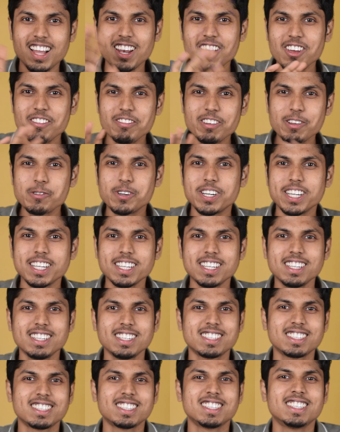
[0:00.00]
Hello everyone.
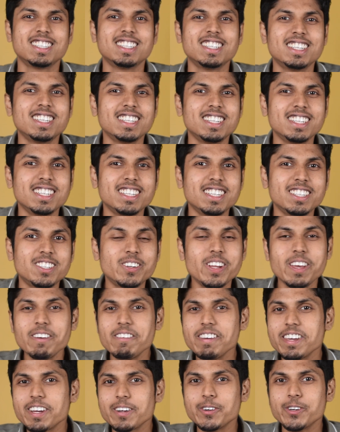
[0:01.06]

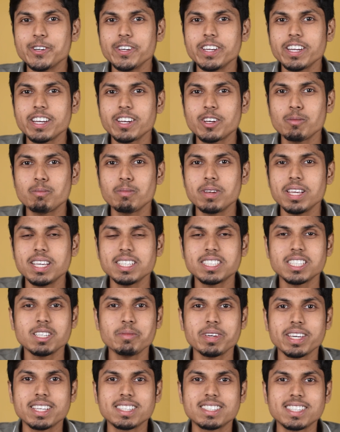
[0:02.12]
Today we are going to play
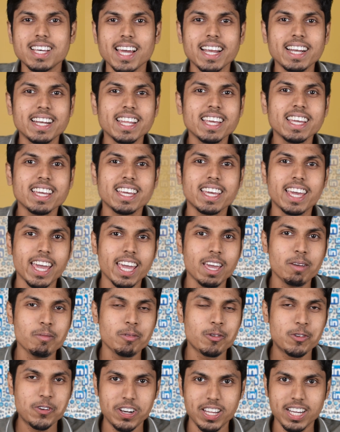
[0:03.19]
some exciting
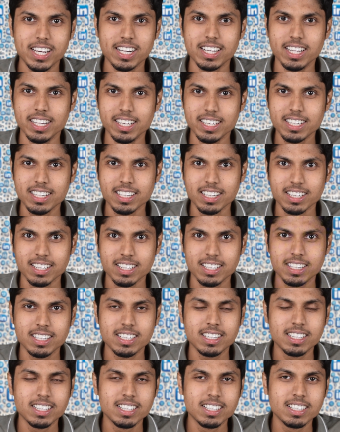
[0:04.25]
game on LinkedIn.
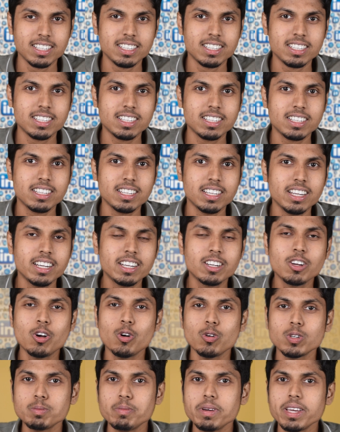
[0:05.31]
It
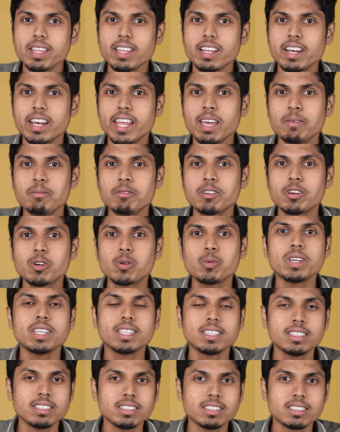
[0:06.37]
goes by the name
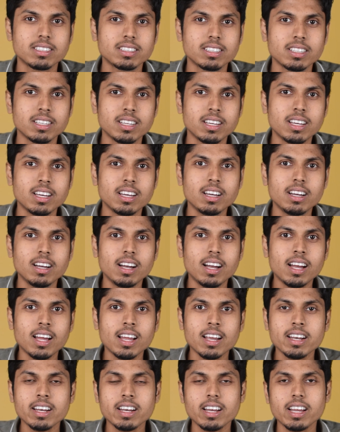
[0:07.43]
Quints
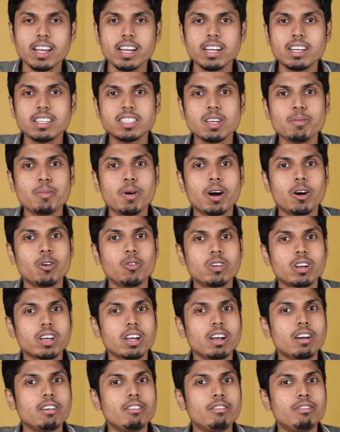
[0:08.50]
and it is
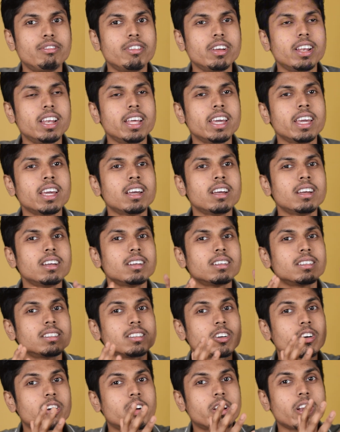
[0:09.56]
about filling
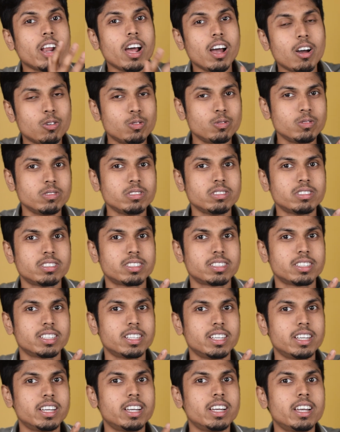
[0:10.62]
crowns
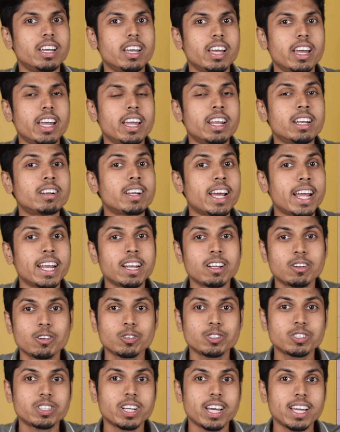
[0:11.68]
in a
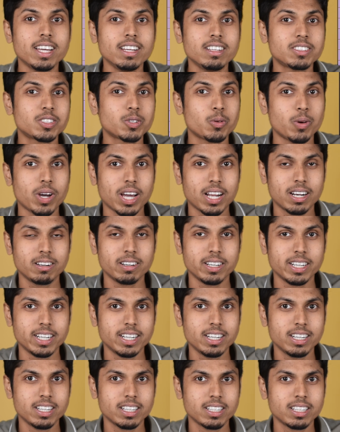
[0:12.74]
9x9 square
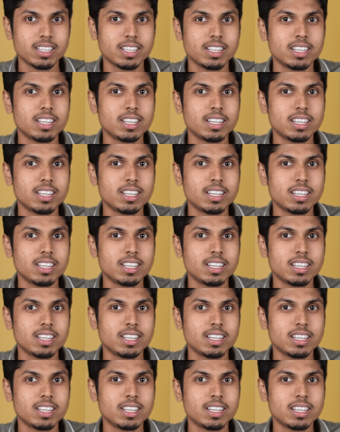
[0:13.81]
grid.